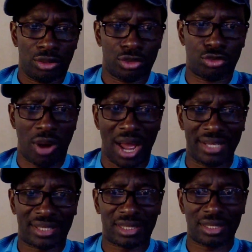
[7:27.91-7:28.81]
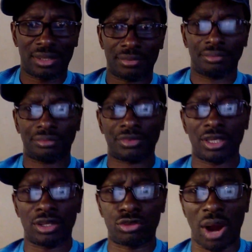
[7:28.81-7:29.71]
Right,
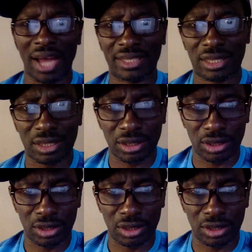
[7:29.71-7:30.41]
right.